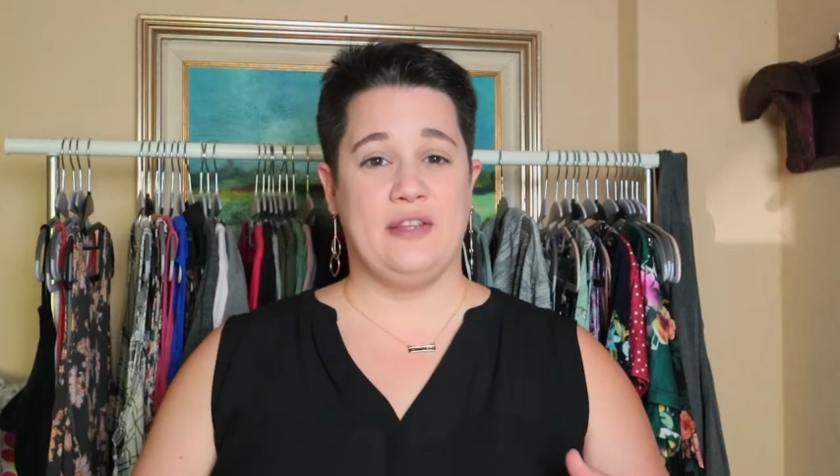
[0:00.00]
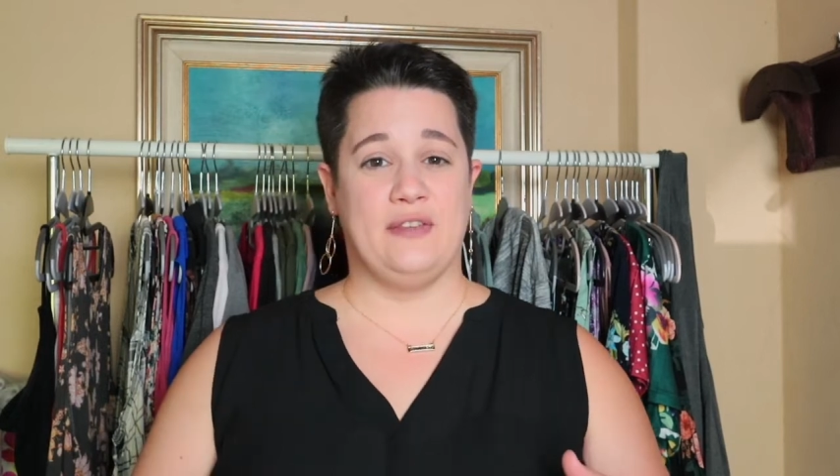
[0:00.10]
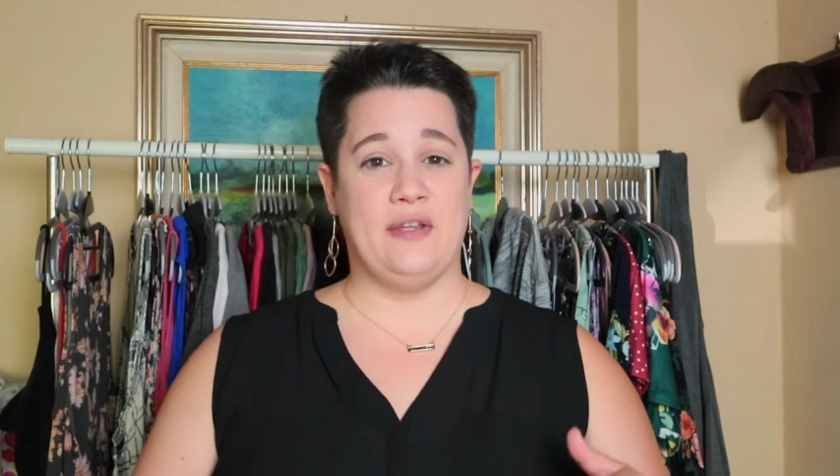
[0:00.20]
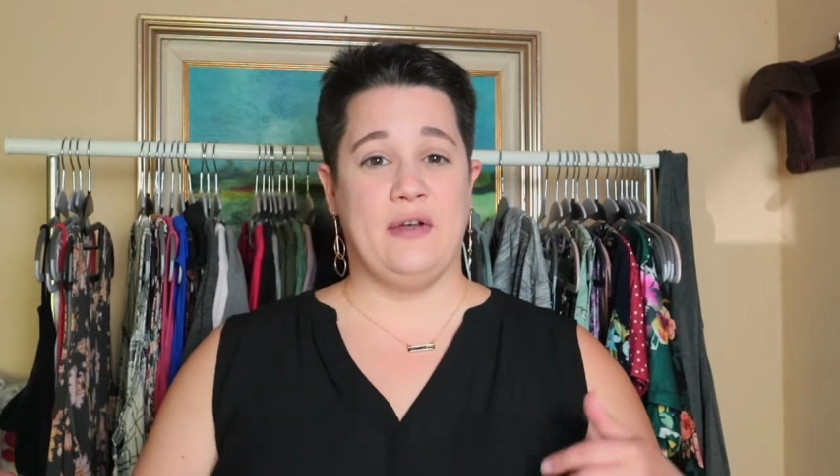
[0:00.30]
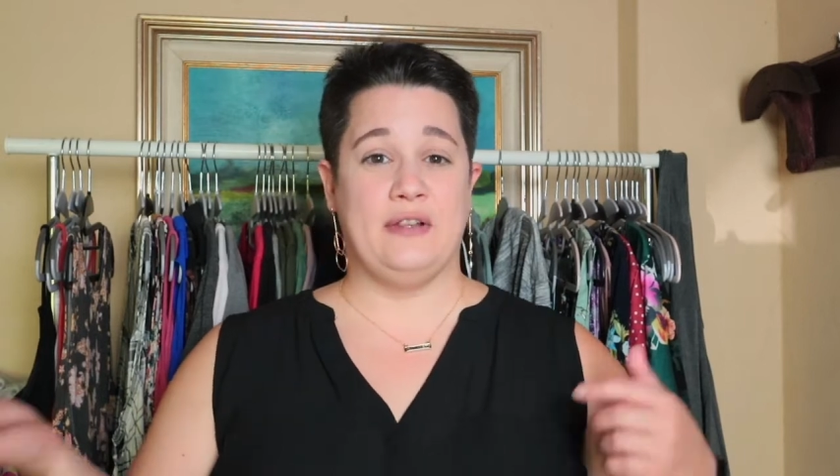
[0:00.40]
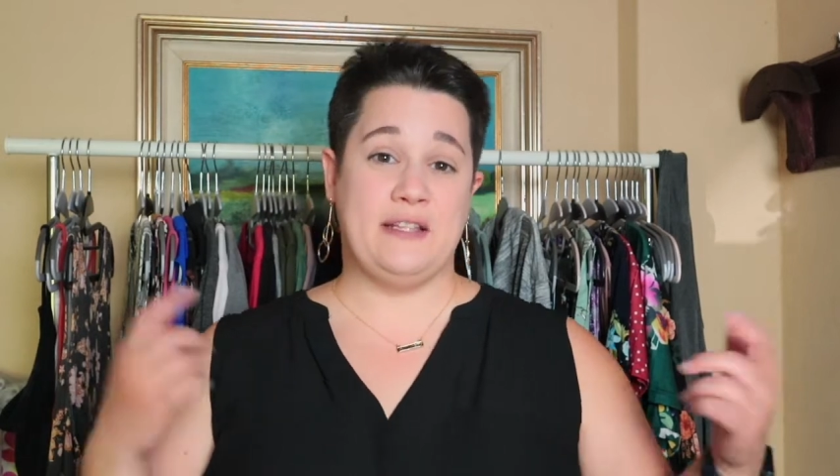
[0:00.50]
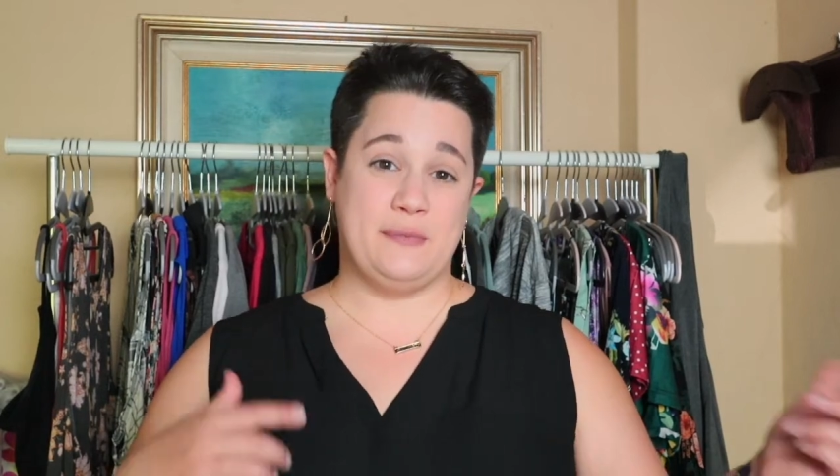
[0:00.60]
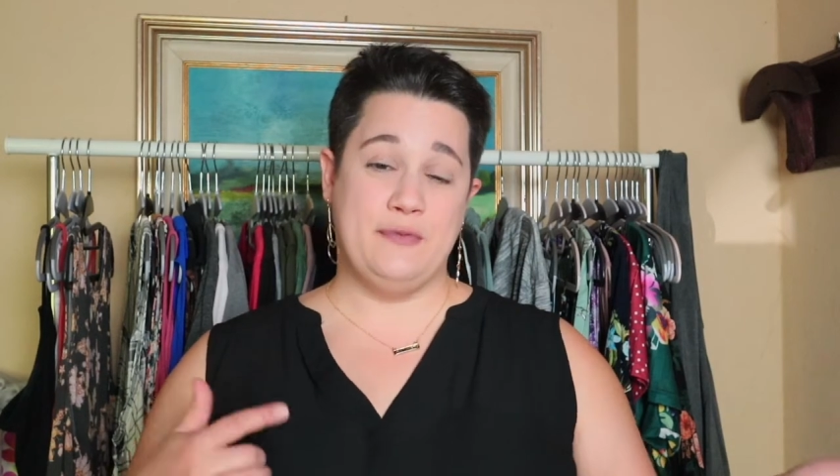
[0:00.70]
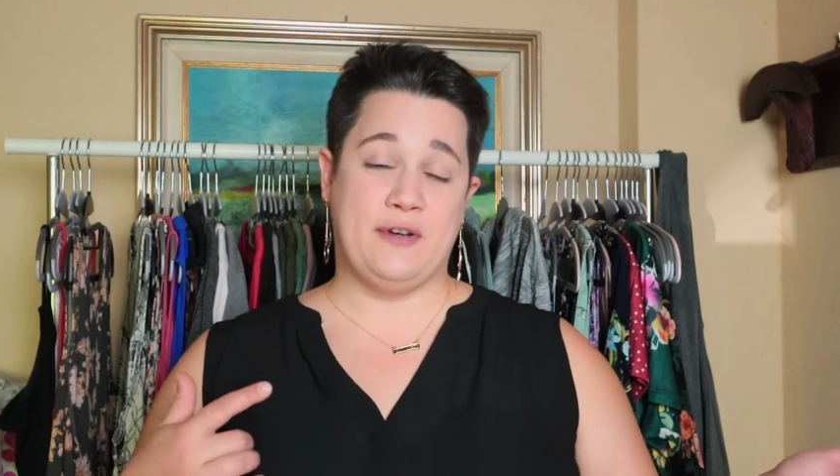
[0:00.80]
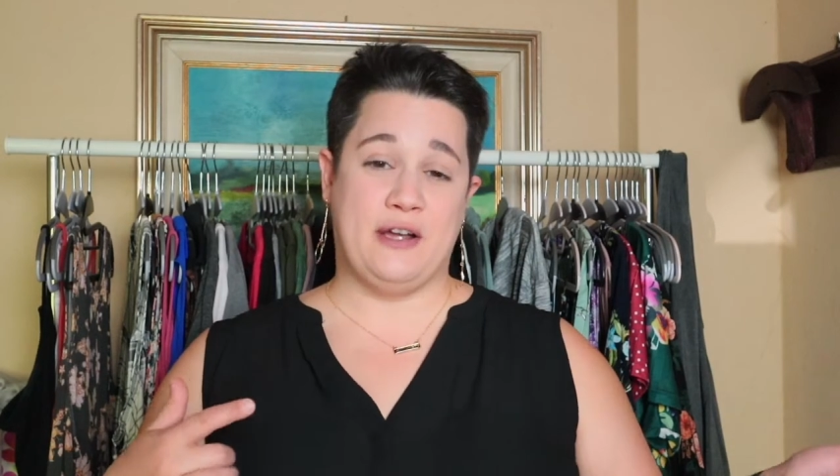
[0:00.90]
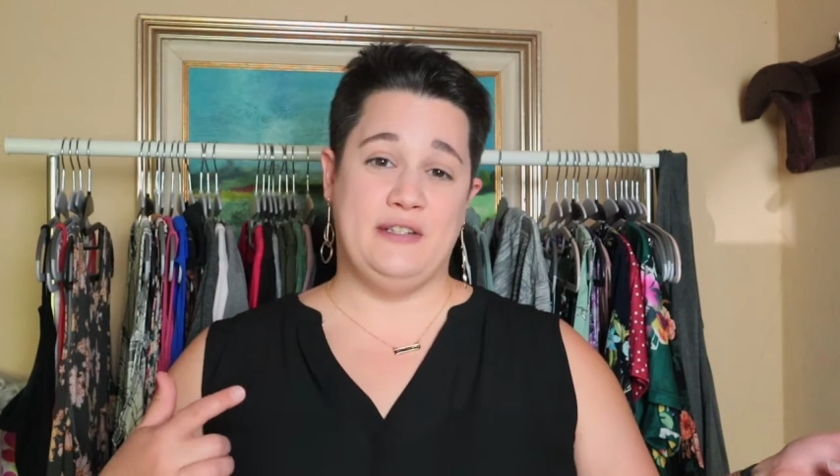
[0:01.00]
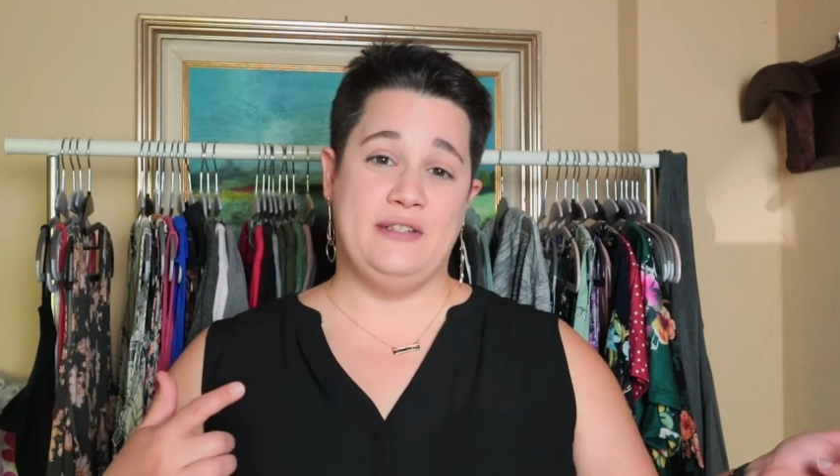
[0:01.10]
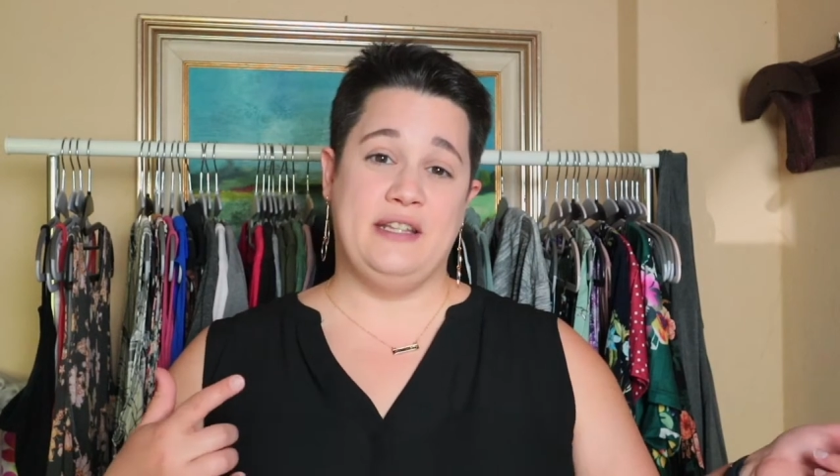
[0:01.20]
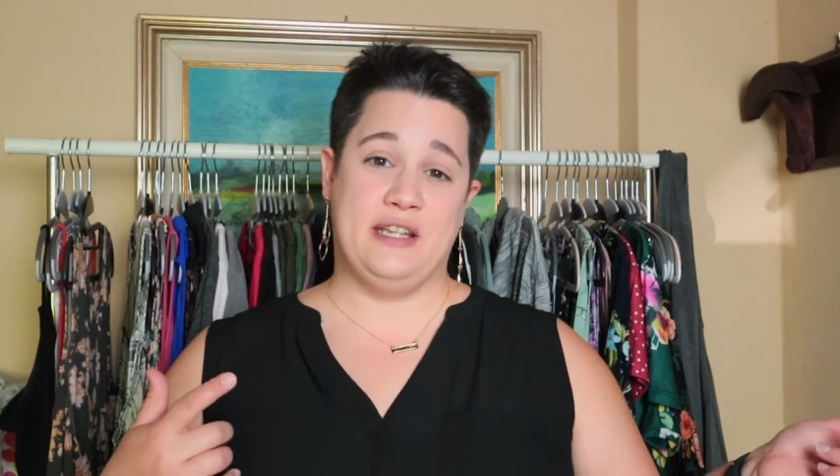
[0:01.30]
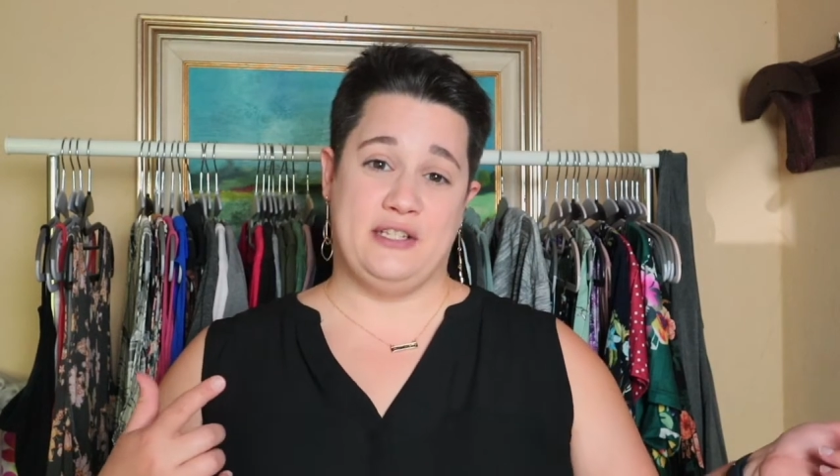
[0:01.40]
So let's move on to
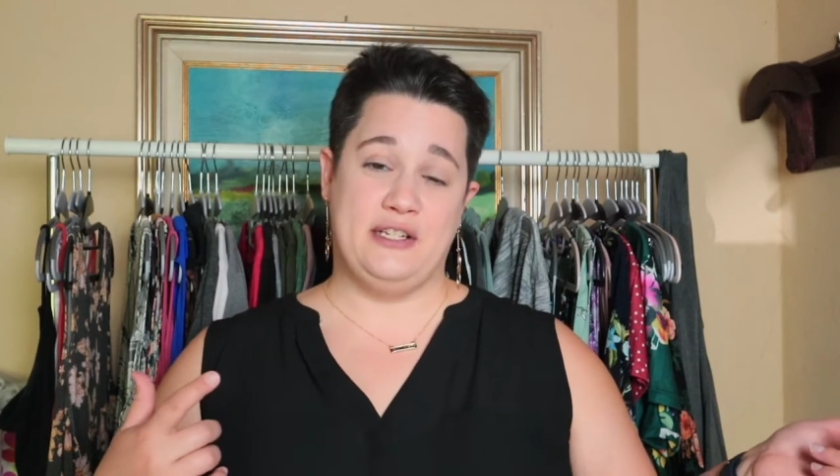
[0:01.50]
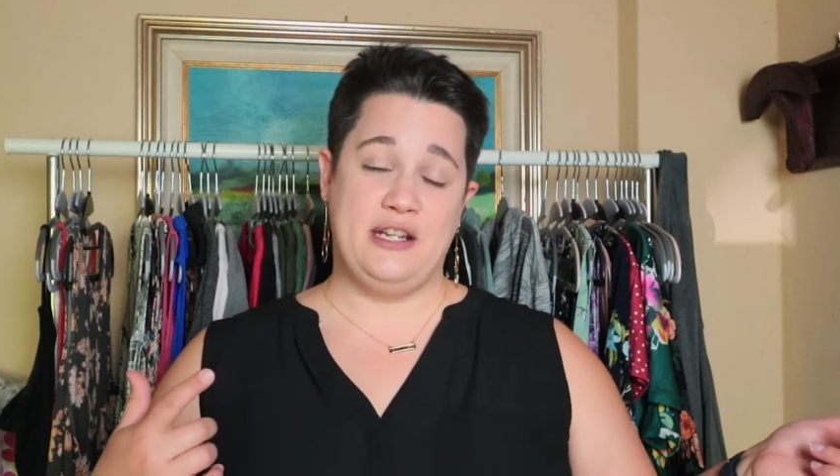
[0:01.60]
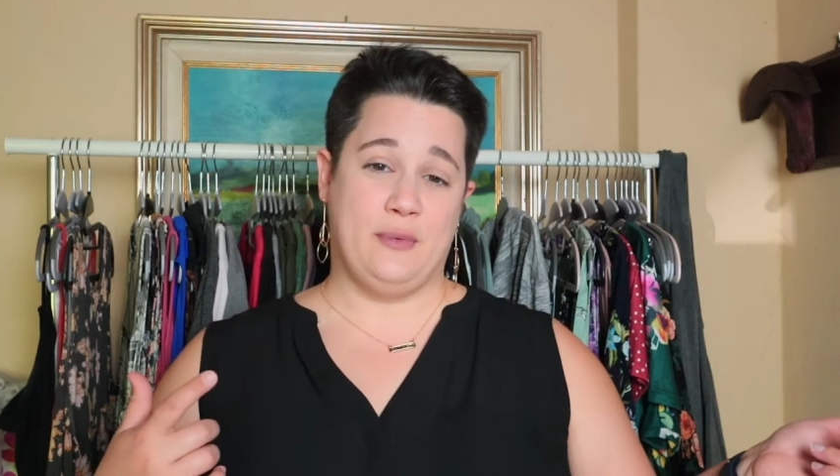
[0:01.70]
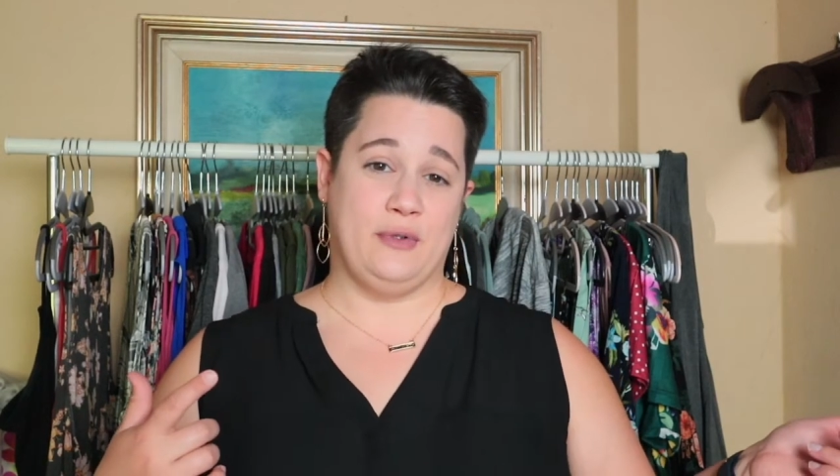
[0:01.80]
the kitchen and